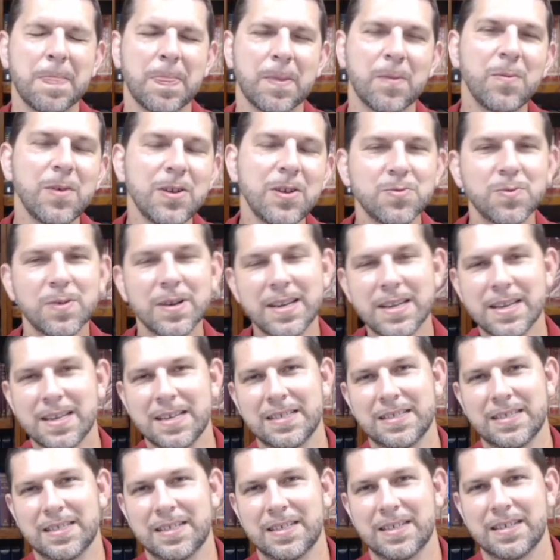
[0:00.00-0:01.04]
Which one
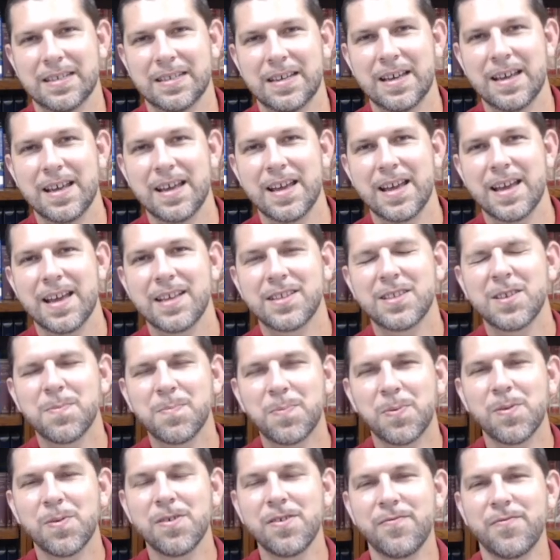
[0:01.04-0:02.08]
is it? It's
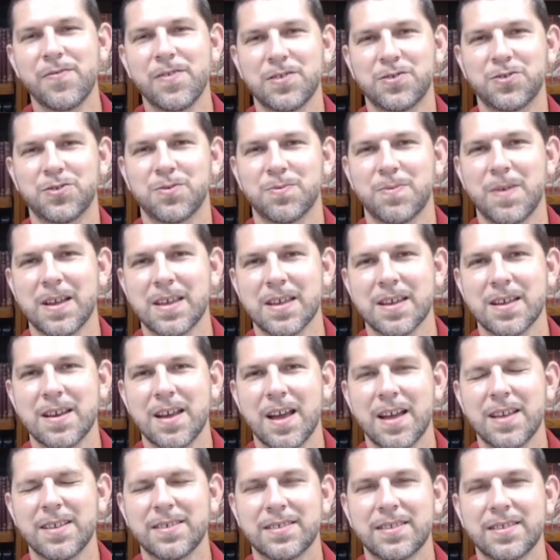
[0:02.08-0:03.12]
important for us to
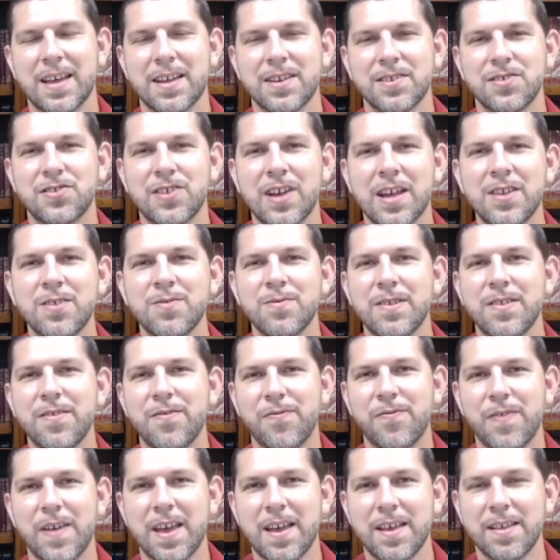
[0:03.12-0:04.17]
recognize that genuine
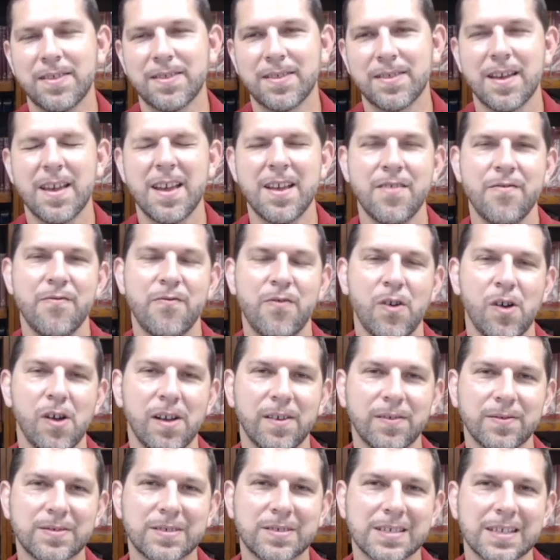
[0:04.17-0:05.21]
faith
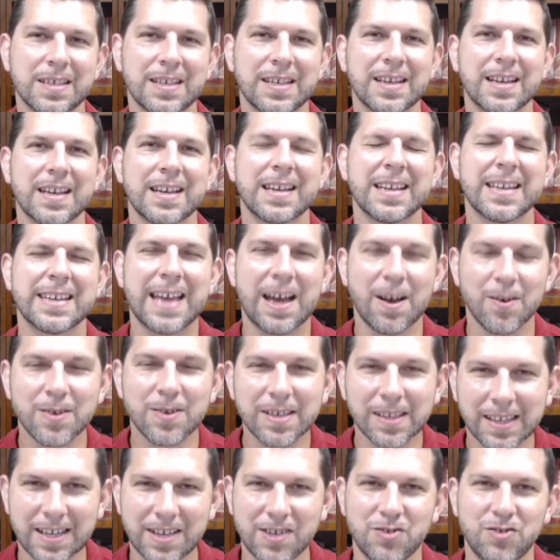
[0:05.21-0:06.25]
involves
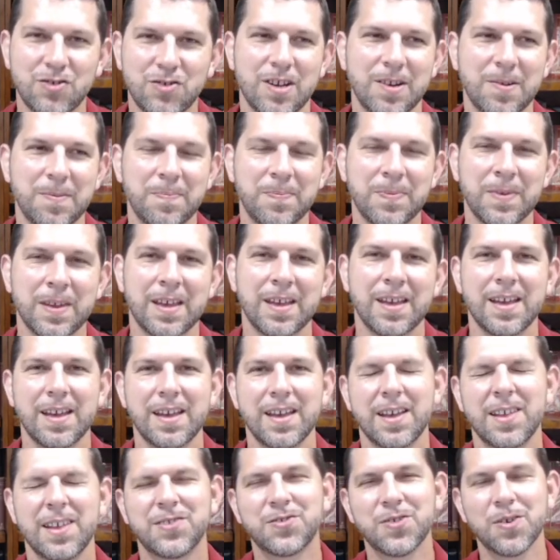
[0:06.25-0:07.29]
calculation.
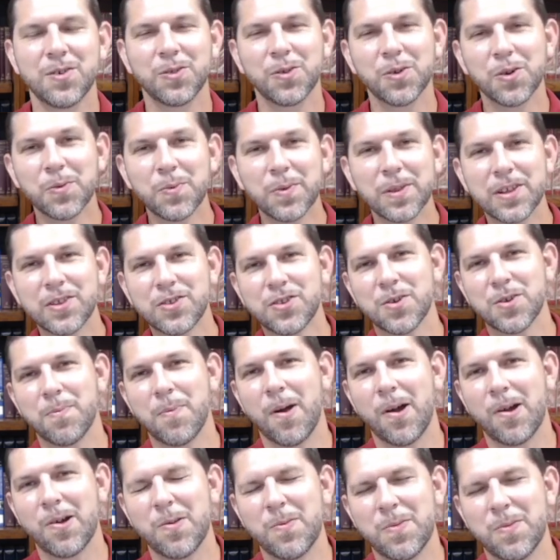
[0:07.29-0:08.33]
And so, Lord willing,
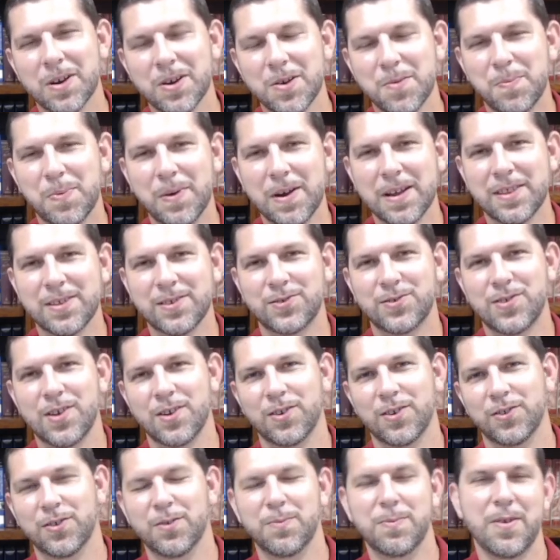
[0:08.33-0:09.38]
tomorrow we're going to break this down
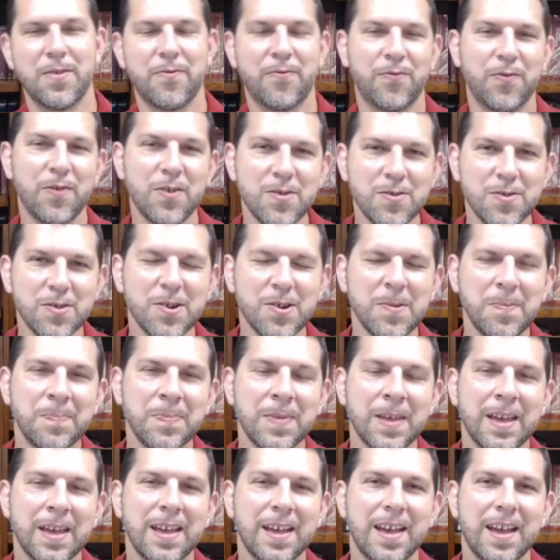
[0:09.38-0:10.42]
a little bit further,
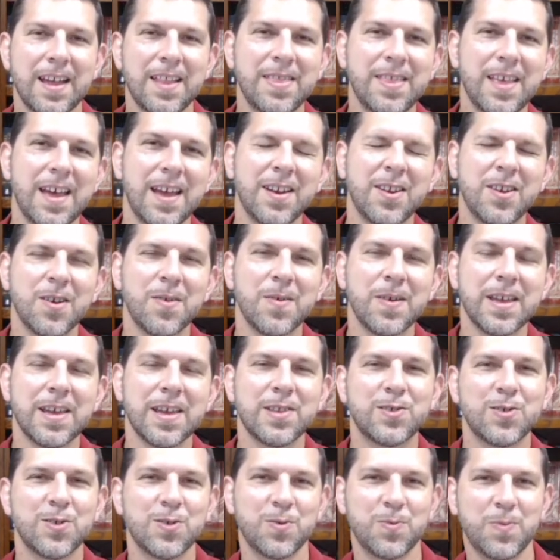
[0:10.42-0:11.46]
and then going
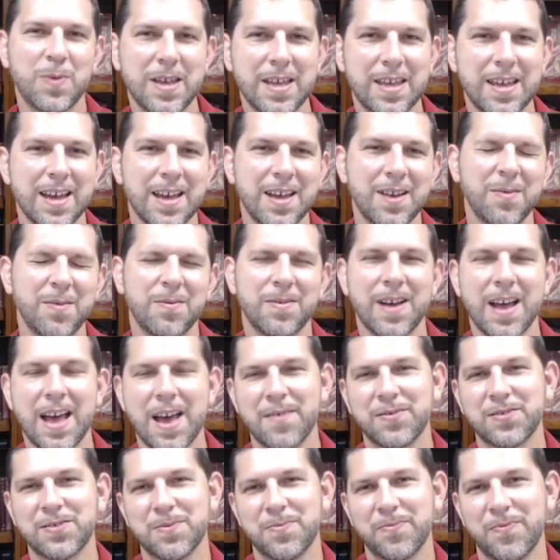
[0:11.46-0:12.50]
into the weekend, we'll
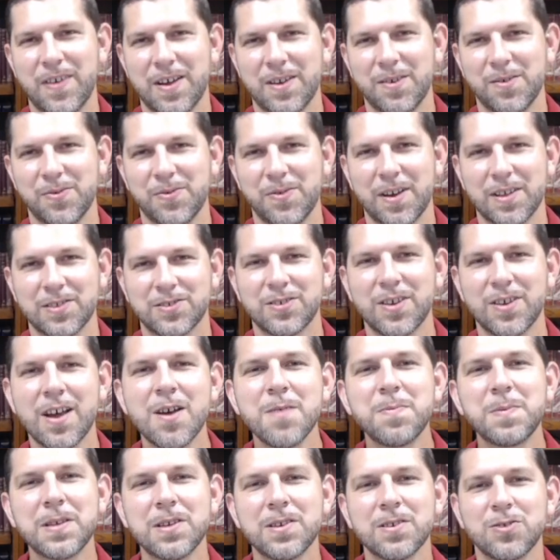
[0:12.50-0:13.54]
have some final thoughts. So I
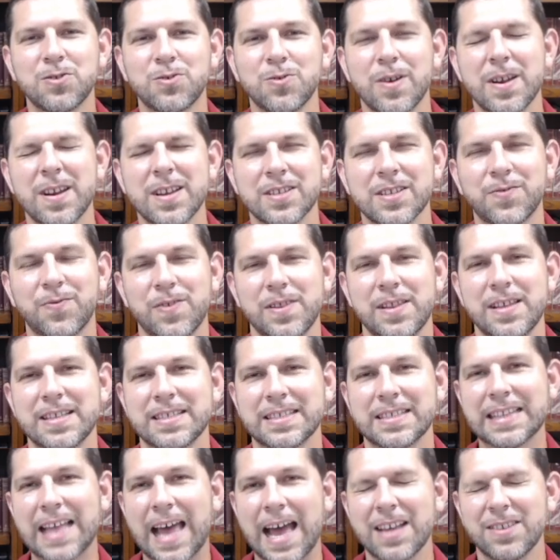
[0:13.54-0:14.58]
hope that you'll join us for
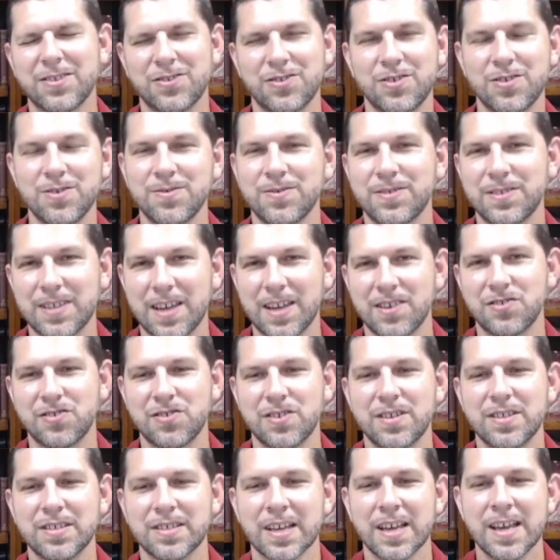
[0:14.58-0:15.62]
these last two
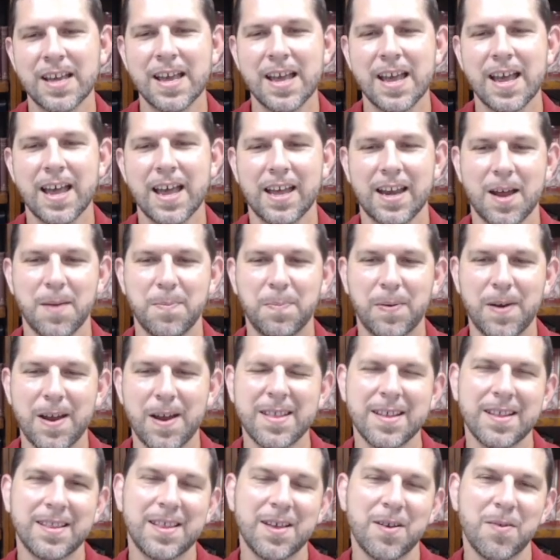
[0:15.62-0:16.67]
sessions, and I pray
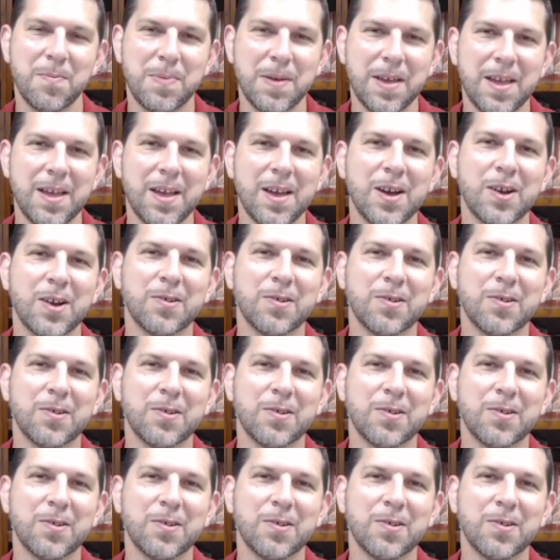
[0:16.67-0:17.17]
that they'll be a